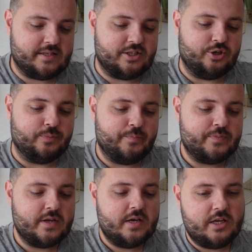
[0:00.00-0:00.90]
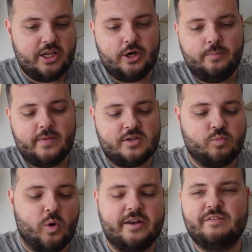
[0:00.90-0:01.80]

So, you know, it's one